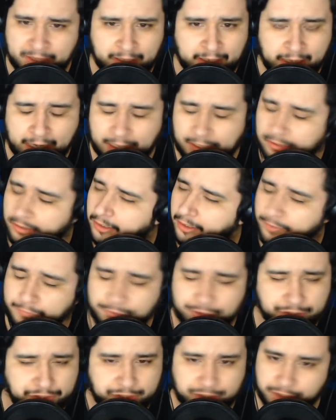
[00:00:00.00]
I love this
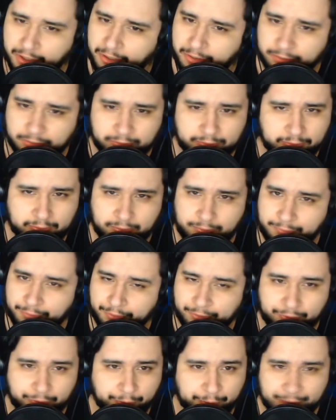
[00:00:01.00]
show for
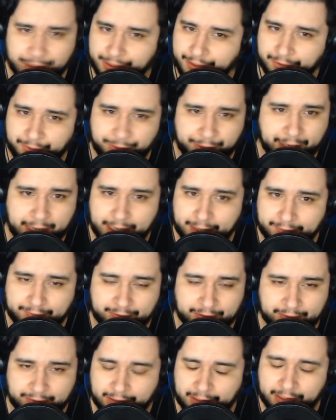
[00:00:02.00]
doing that.
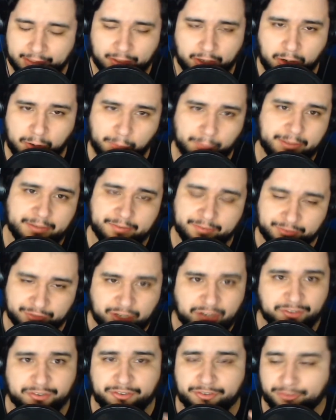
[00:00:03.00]
And it always does
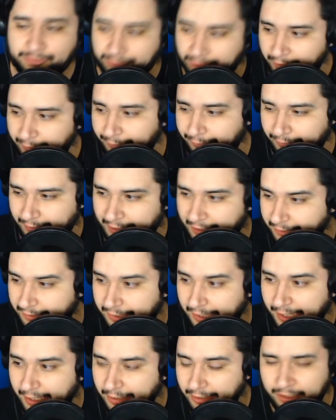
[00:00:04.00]
stuff like
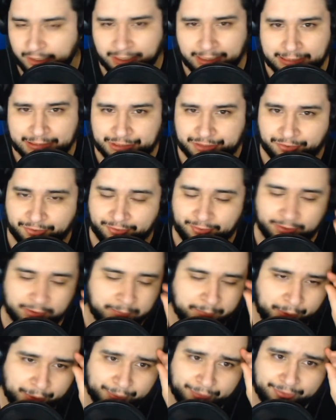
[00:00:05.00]
that. Just the
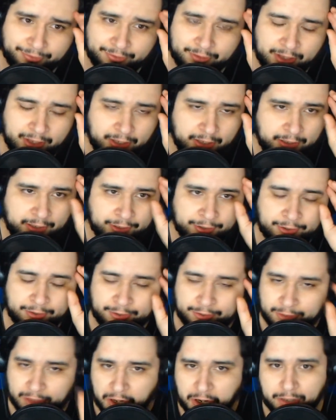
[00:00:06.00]
most
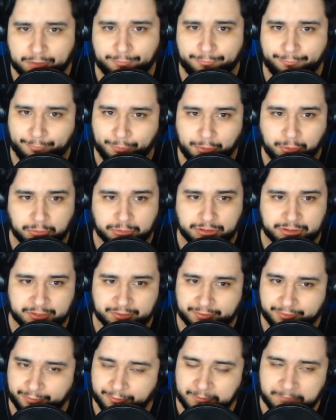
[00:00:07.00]
thoughtful,
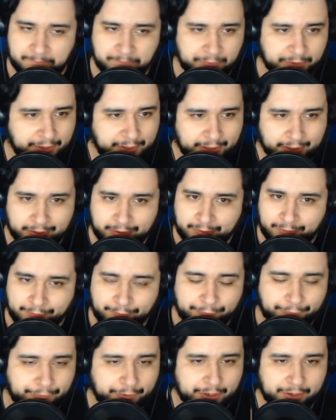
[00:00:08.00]
just
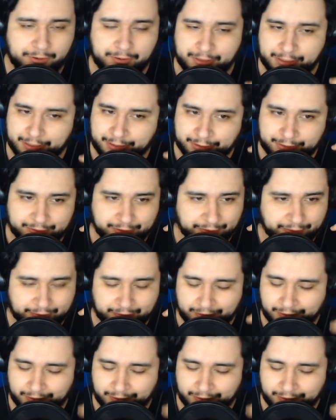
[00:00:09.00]
very, just,